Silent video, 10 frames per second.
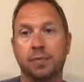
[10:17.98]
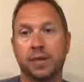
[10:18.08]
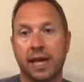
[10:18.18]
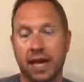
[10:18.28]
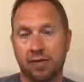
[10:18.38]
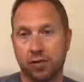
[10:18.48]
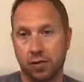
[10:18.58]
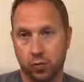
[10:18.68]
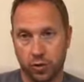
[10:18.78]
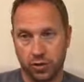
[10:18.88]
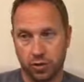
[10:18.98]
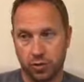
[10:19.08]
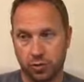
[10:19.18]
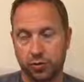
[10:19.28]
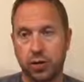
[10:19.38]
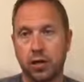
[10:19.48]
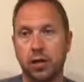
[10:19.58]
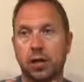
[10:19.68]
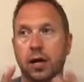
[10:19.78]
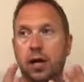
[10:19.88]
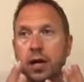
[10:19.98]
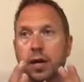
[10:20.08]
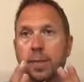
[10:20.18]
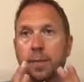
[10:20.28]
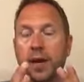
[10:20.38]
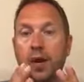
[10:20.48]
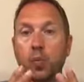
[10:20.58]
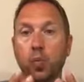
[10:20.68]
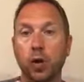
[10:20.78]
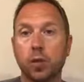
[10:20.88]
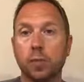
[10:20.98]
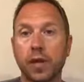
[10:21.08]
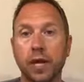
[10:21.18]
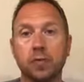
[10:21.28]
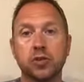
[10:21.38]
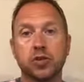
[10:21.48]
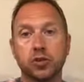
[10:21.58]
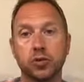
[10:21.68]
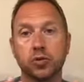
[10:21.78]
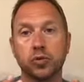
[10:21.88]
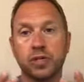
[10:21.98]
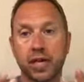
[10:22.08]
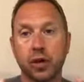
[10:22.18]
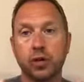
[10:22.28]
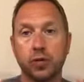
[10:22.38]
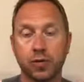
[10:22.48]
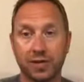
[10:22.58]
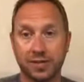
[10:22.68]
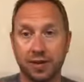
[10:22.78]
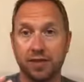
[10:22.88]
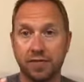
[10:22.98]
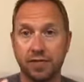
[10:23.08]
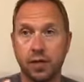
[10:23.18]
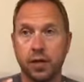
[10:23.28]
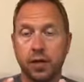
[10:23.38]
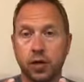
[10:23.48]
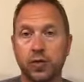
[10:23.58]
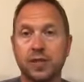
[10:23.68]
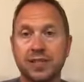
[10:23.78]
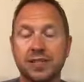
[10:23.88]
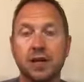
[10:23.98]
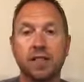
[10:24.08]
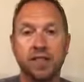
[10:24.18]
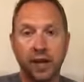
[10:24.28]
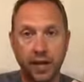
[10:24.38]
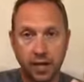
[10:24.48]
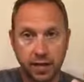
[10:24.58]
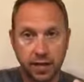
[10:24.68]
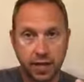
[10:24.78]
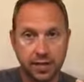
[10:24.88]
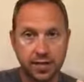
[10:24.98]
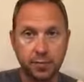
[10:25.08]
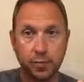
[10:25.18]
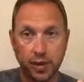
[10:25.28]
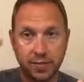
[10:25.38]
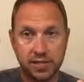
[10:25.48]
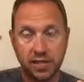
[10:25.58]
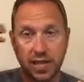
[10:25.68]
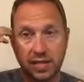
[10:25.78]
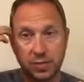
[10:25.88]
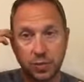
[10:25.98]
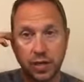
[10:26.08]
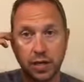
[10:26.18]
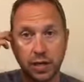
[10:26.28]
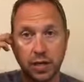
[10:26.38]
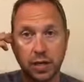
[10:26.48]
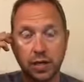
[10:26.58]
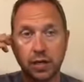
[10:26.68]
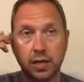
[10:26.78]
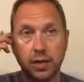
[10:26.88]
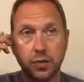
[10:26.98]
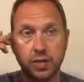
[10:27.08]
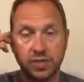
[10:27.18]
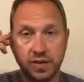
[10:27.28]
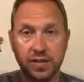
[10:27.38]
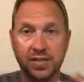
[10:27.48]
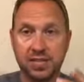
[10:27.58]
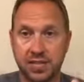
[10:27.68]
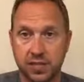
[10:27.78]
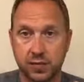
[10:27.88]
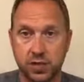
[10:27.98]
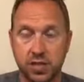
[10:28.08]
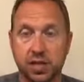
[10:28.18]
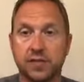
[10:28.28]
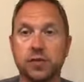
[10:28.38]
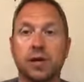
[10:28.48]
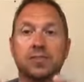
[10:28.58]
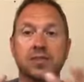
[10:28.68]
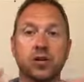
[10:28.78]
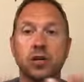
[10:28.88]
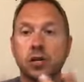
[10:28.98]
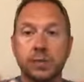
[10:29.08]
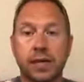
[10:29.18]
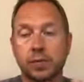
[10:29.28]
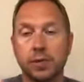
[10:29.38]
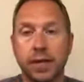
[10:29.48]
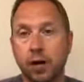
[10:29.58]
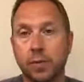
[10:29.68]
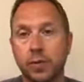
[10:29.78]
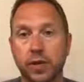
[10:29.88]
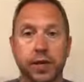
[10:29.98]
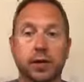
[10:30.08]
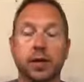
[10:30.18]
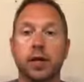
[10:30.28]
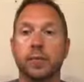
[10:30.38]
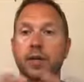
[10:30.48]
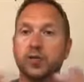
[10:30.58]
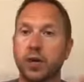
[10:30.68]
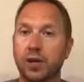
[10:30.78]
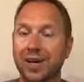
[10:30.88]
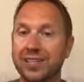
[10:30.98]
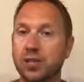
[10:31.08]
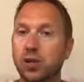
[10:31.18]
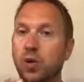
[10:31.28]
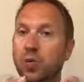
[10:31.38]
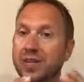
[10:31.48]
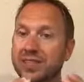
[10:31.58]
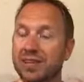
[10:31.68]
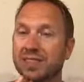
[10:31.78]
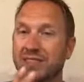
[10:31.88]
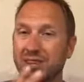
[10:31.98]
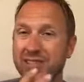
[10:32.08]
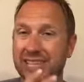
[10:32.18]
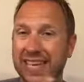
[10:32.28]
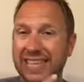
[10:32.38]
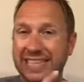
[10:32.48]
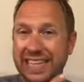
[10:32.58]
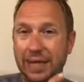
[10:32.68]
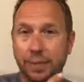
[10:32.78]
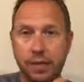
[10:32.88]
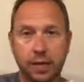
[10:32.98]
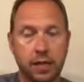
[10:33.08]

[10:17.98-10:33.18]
behavioral and what to do. But I will be able to tell you the stuff. You know, there is stuff that I did previous to last week that was very successful stuff. So I'm still going to be able to help you there. But I just want you guys to know when the stuff starts to get deep,